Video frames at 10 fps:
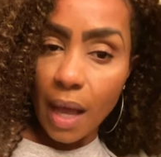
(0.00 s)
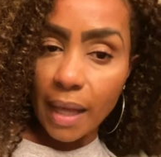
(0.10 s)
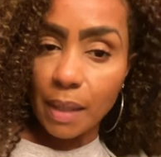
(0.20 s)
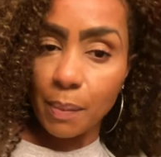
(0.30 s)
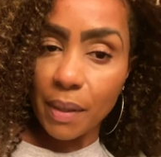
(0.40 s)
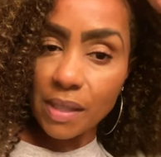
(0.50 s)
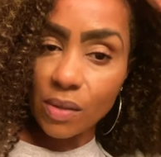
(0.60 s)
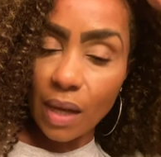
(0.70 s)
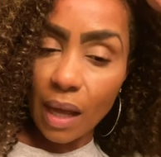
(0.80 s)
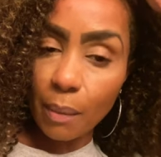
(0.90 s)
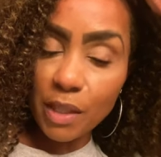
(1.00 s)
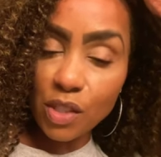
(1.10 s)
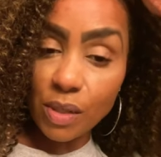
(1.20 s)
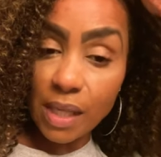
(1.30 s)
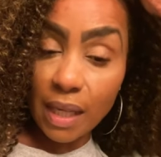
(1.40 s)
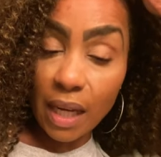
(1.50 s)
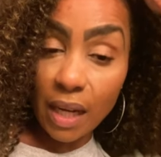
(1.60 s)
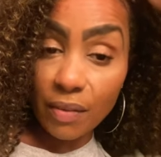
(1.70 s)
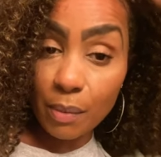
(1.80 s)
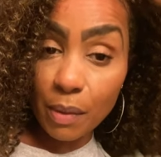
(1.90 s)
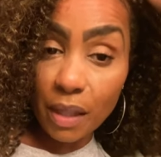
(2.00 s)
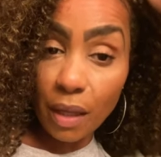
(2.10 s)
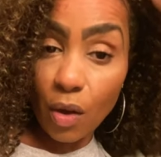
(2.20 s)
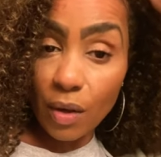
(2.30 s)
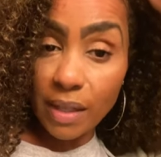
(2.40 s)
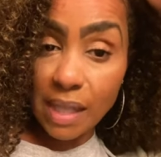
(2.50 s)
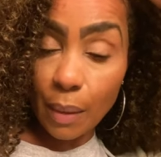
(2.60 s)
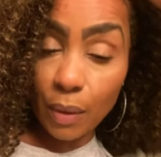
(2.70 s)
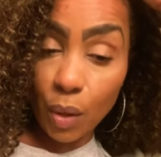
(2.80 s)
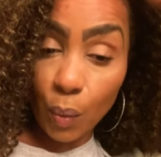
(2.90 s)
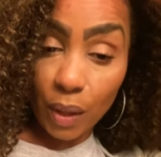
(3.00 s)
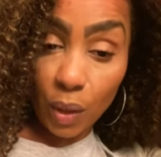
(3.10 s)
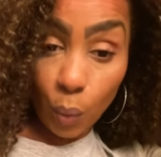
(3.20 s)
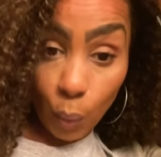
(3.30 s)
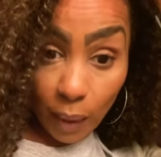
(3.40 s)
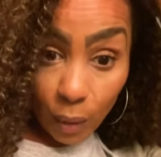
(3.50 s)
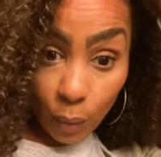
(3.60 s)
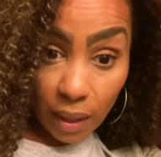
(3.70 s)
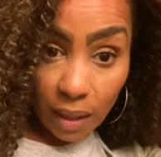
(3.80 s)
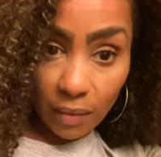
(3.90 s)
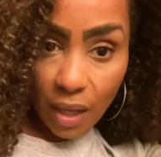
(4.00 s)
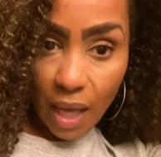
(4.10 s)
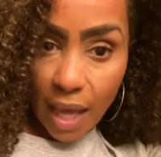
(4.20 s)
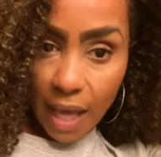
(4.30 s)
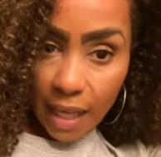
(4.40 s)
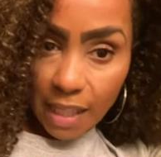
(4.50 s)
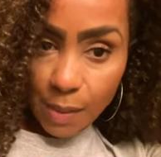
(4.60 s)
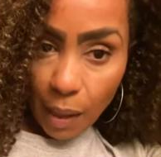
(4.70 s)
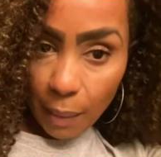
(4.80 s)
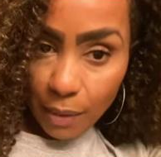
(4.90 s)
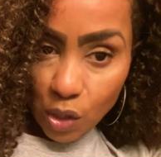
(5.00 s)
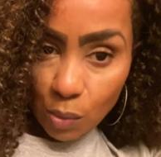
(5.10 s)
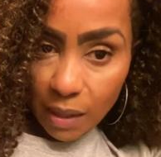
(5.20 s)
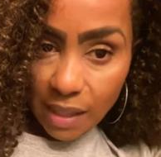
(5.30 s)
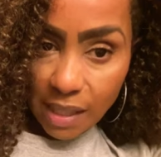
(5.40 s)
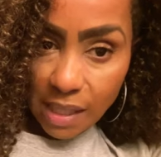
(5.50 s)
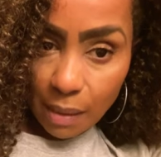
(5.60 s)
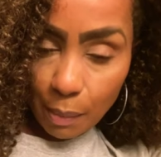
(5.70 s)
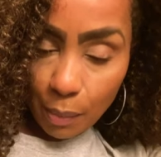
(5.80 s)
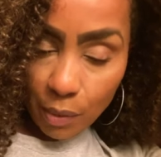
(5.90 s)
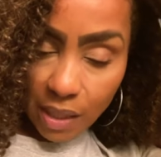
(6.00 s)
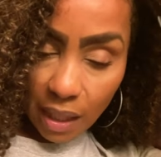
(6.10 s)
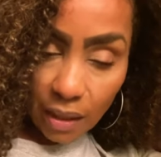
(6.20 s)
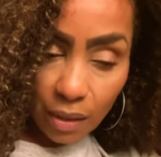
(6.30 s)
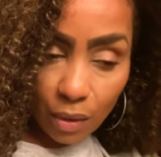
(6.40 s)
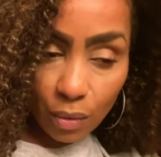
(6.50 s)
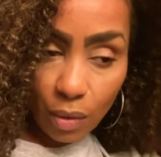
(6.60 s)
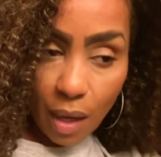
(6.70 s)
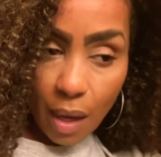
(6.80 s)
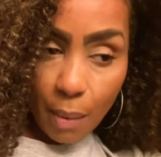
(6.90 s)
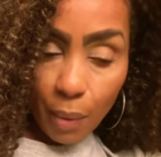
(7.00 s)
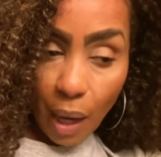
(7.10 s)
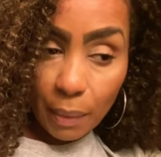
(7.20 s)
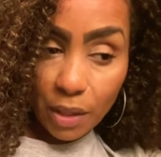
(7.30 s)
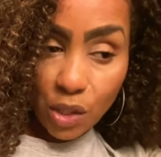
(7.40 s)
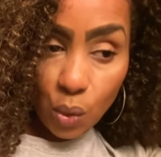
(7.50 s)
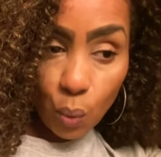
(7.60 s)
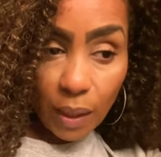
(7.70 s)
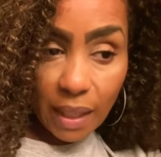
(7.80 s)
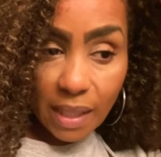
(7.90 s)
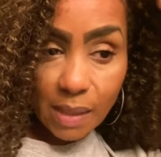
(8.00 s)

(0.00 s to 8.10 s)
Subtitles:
It depends on how much you take care of it. But the longest I will go with a quick weave is probably 2 months. And some people are telling you probably 2 weeks.